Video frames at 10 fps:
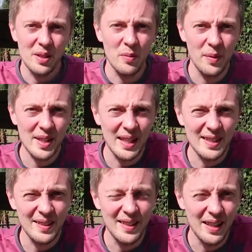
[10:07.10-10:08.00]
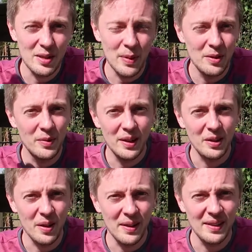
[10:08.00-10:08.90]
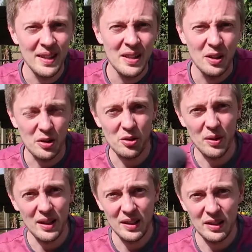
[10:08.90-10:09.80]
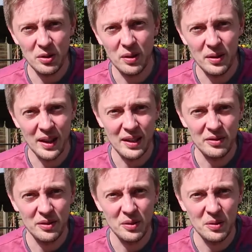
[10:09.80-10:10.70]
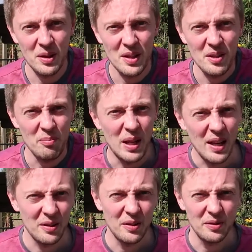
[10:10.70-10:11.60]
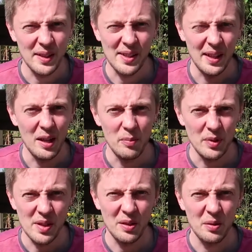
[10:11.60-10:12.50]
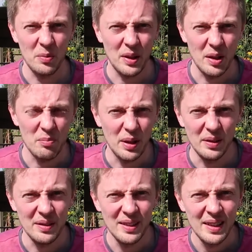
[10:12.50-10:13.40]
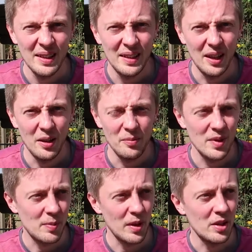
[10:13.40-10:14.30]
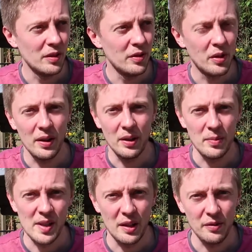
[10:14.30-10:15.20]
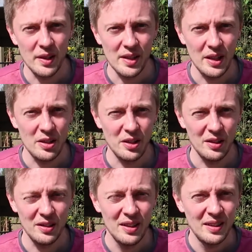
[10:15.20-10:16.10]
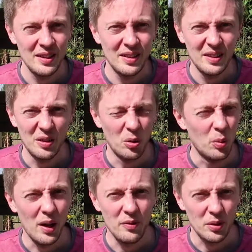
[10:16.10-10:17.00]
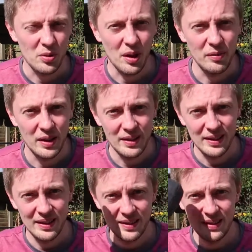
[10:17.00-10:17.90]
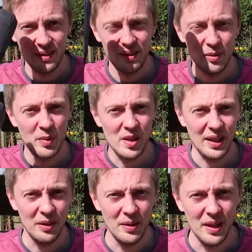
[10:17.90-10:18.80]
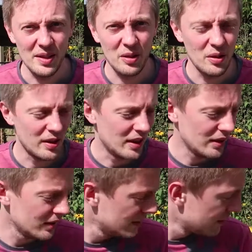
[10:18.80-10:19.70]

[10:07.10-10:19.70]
There's my mosquito net, depending where you're going. Australia, you're okay for malaria and things like that, but you still don't want to get bitten, especially if you're going up to Southeast Asia or wherever you're traveling. A mosquito net is a good idea.